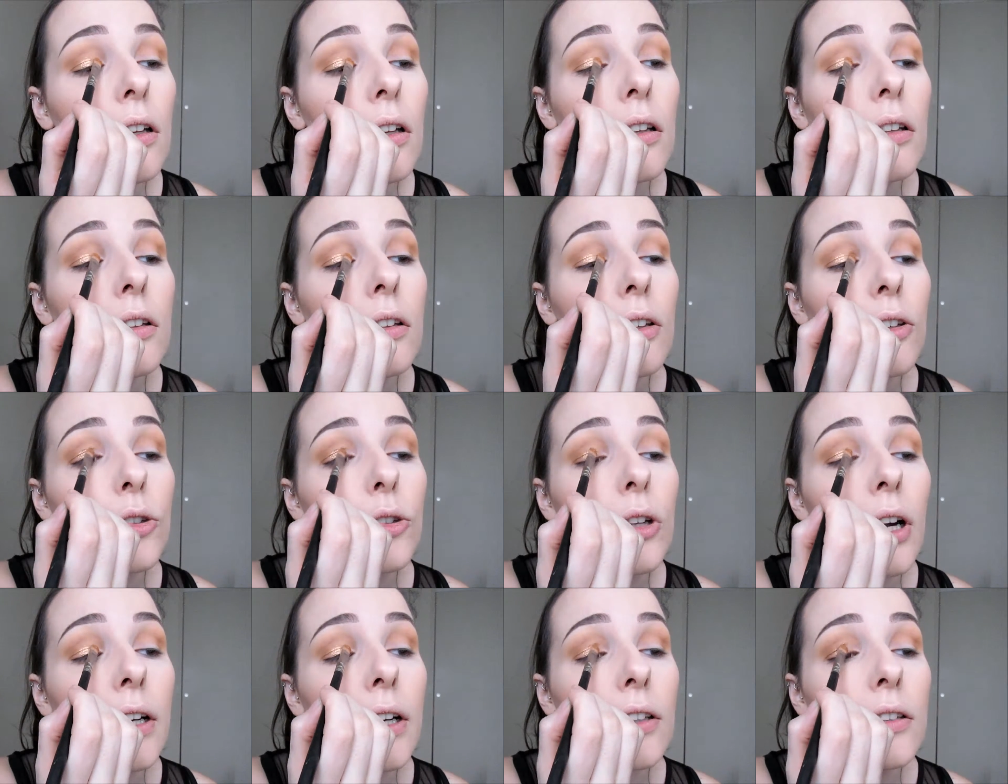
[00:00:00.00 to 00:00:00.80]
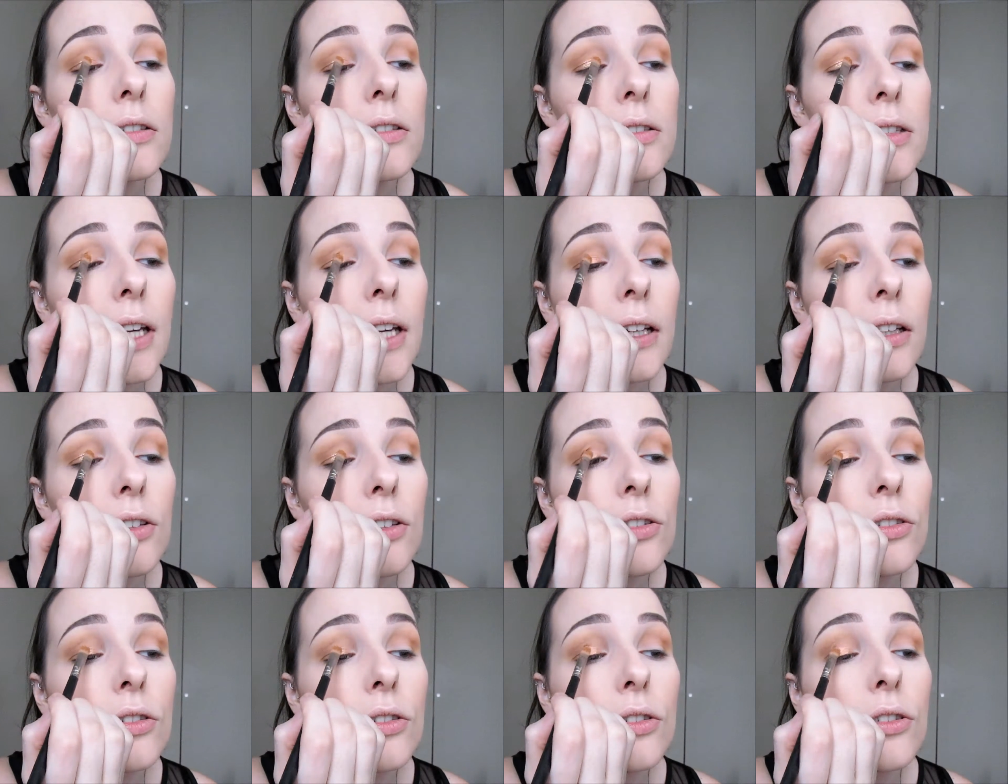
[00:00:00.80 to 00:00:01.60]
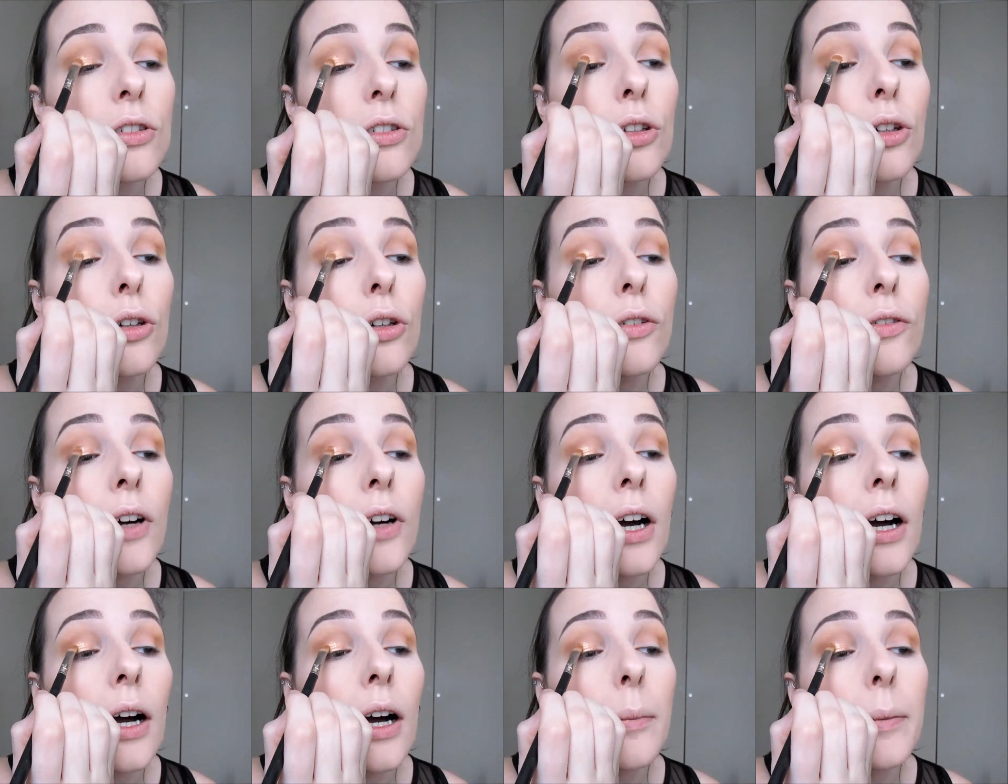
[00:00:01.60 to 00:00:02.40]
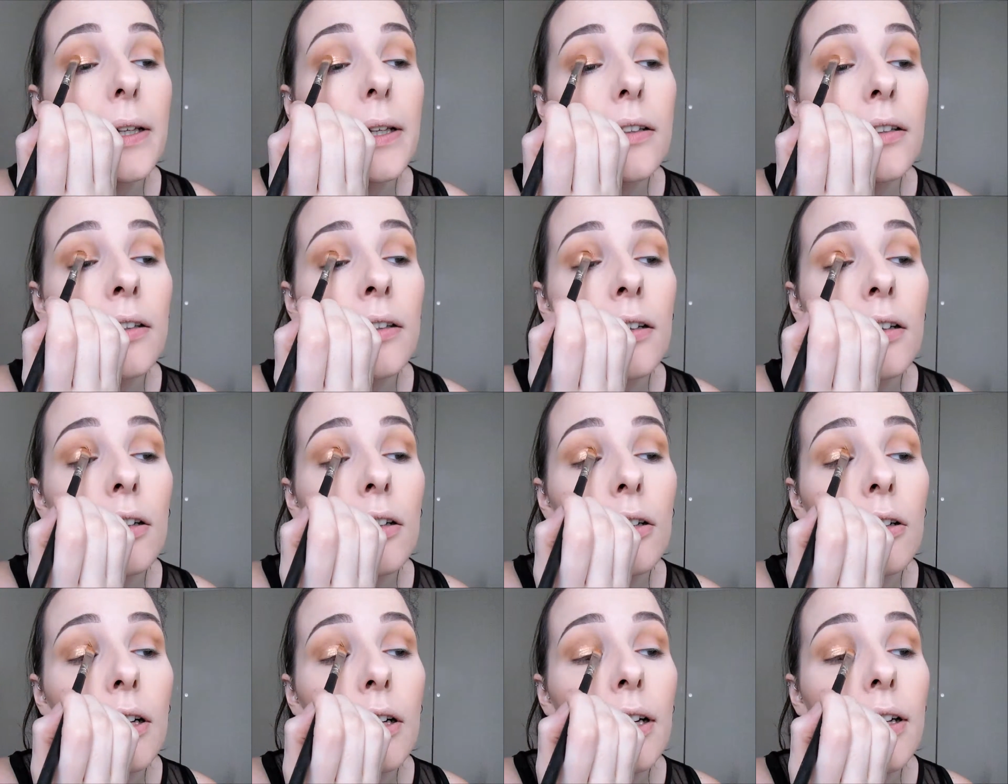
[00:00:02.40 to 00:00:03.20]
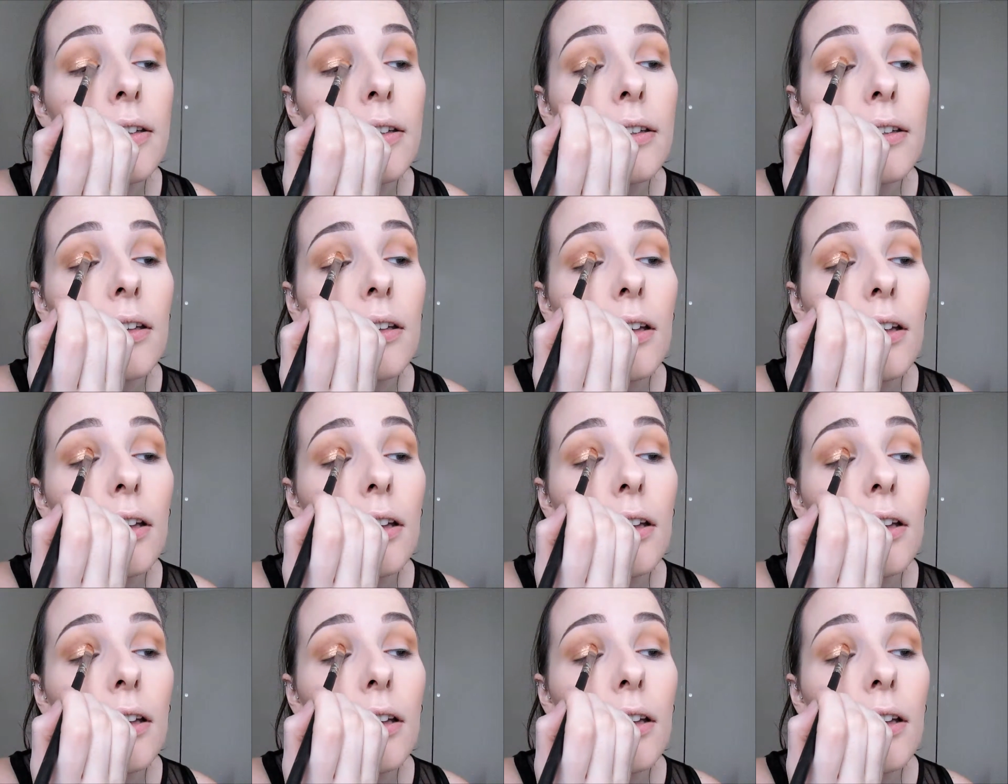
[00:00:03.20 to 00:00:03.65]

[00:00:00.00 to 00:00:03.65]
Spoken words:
So try not to take it too far up into the crease.